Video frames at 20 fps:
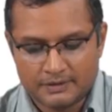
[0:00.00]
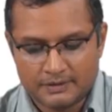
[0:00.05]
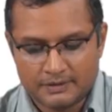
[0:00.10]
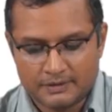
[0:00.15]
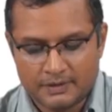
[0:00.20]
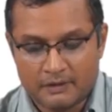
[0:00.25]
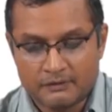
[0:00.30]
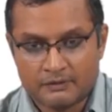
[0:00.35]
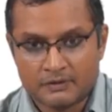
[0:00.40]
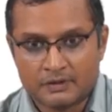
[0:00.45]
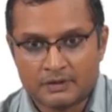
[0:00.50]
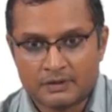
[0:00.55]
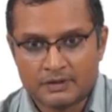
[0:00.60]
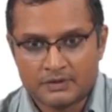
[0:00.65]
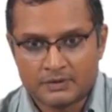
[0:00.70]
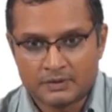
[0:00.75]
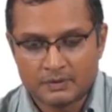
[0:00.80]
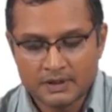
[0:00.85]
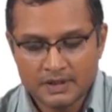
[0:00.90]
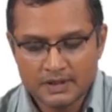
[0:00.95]
Good afternoon
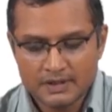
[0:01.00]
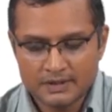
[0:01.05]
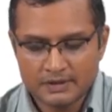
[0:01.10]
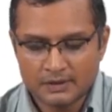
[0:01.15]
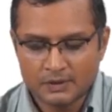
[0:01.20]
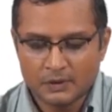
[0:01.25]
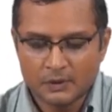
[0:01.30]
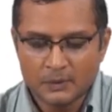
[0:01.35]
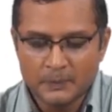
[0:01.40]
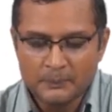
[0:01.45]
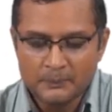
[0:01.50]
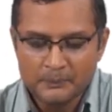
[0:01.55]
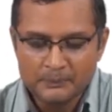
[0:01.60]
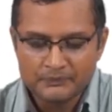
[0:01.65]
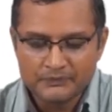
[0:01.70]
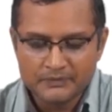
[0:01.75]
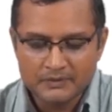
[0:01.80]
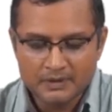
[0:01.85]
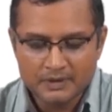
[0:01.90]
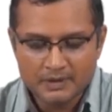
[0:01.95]
students. So,
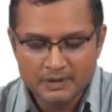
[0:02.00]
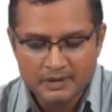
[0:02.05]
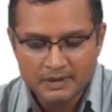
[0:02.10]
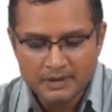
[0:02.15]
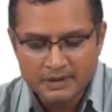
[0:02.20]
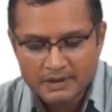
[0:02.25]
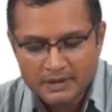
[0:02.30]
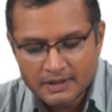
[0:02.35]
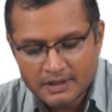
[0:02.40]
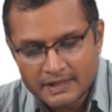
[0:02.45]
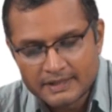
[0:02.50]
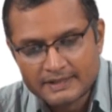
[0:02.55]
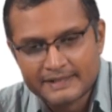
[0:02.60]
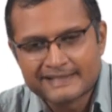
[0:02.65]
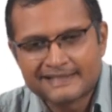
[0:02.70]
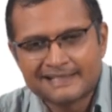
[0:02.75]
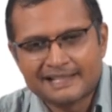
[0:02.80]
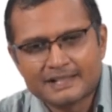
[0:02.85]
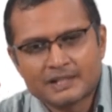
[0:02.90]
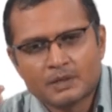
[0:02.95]
in
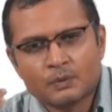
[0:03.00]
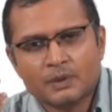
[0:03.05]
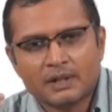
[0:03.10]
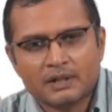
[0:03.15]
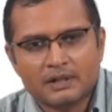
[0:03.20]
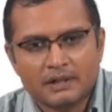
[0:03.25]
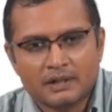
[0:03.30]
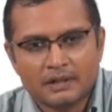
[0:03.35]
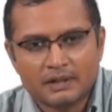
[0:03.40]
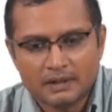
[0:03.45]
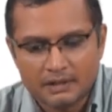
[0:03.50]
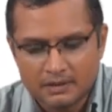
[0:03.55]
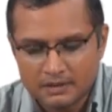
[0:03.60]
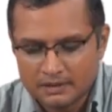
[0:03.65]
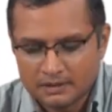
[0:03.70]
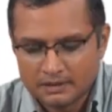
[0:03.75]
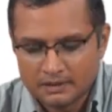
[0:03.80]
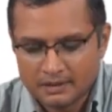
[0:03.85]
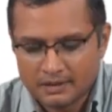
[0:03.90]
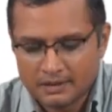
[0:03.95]
this lecture we will
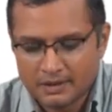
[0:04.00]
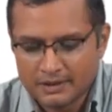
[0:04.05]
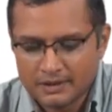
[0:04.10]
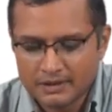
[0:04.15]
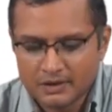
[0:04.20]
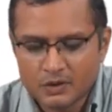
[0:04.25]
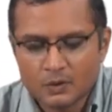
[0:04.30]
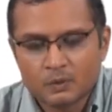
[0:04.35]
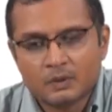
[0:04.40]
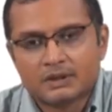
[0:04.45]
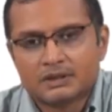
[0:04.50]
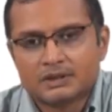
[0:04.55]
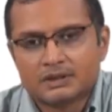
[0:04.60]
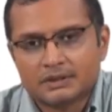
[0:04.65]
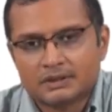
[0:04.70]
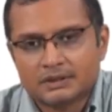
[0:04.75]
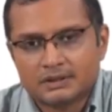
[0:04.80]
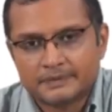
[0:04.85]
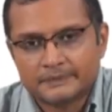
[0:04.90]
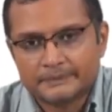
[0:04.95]
continue with
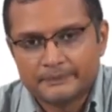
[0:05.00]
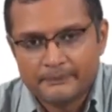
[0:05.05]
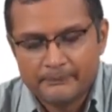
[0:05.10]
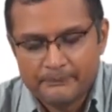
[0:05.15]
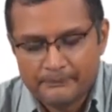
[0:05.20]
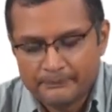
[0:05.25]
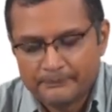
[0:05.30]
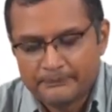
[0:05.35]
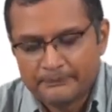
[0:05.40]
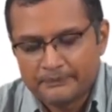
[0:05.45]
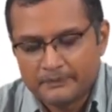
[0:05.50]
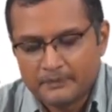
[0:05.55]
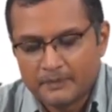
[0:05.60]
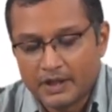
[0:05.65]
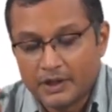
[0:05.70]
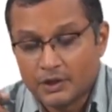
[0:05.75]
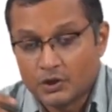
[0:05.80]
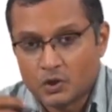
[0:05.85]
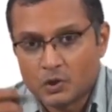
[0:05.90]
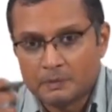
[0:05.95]

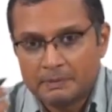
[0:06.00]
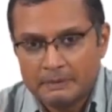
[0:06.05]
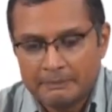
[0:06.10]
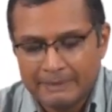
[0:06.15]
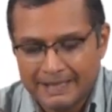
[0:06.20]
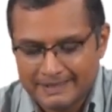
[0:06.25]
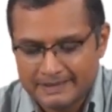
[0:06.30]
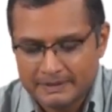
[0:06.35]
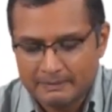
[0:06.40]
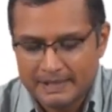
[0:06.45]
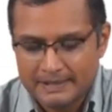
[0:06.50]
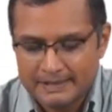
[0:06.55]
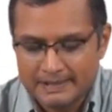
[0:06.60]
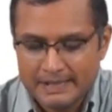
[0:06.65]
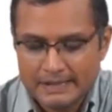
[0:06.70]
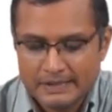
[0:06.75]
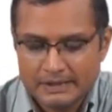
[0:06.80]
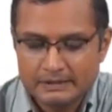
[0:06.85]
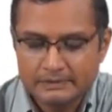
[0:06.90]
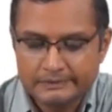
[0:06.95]
entropy
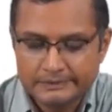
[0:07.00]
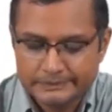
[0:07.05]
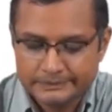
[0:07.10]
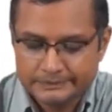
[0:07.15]
maximization,